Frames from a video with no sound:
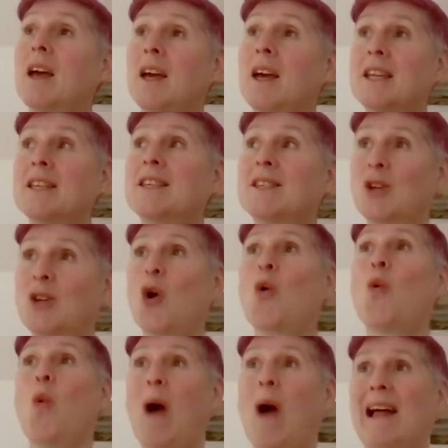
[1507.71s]
it's so
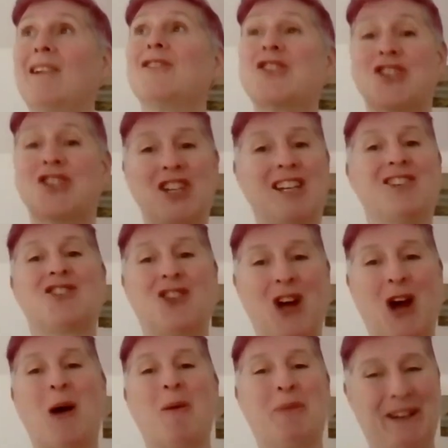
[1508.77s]
well stitched up.